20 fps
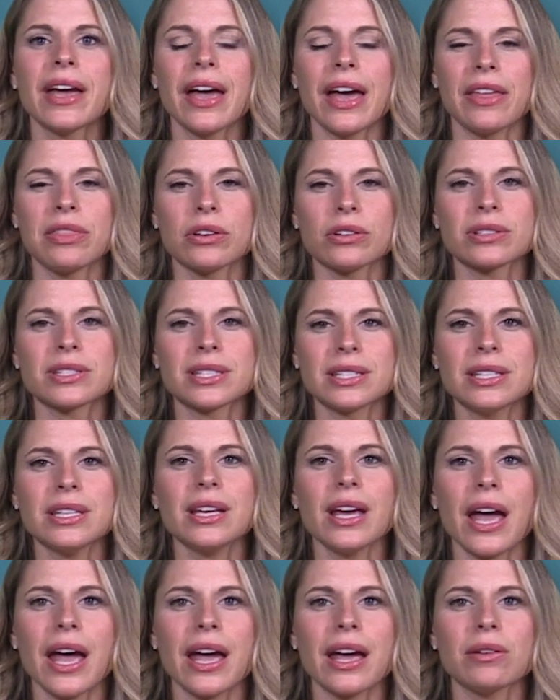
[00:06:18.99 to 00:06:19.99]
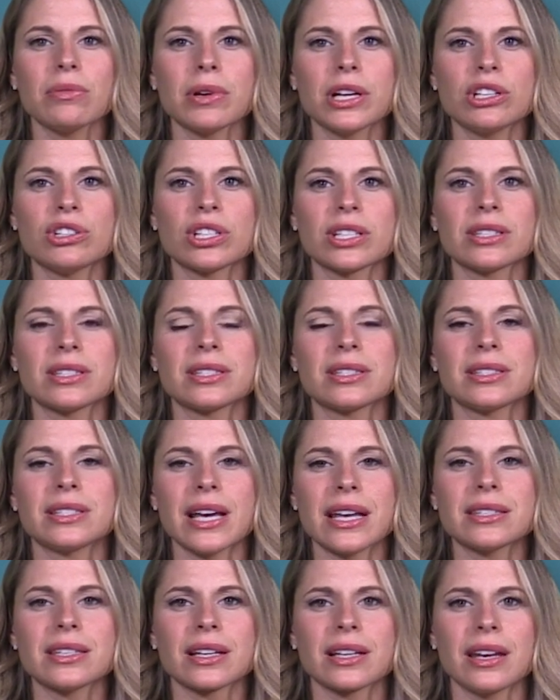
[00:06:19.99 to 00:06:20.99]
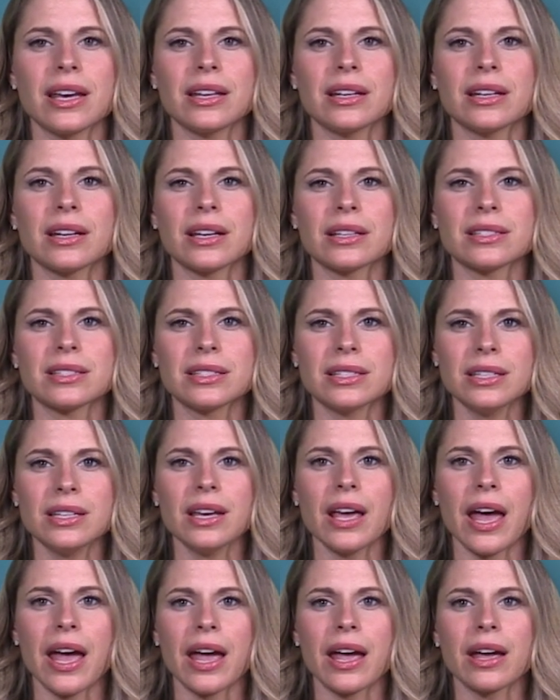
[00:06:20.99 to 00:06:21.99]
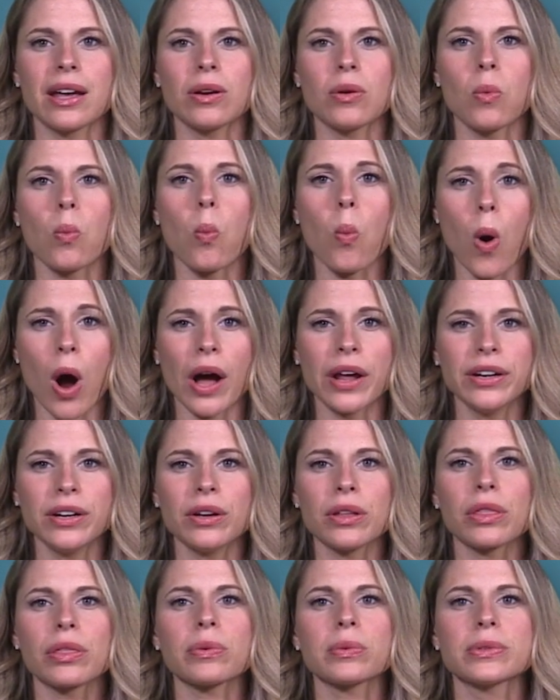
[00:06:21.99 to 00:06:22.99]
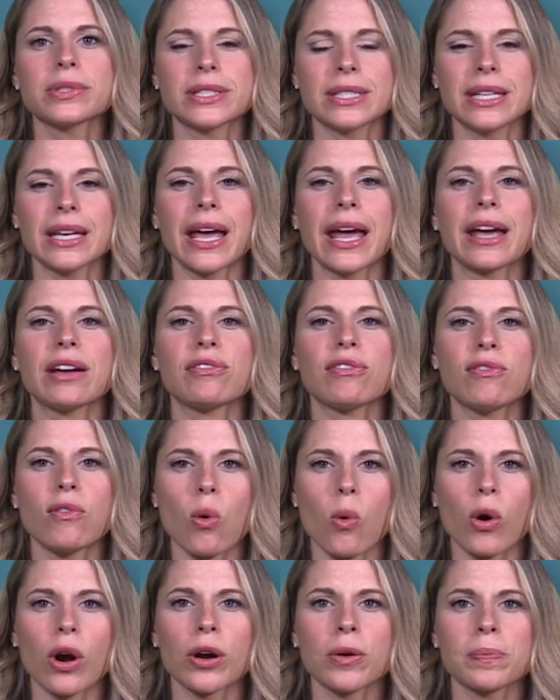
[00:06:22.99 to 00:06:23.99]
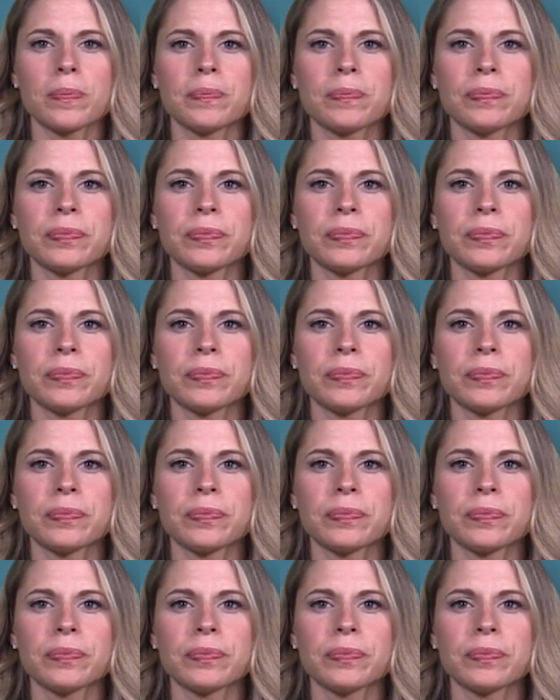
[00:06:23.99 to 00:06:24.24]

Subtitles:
and there's Ca regions designated as Ca1 through Ca4.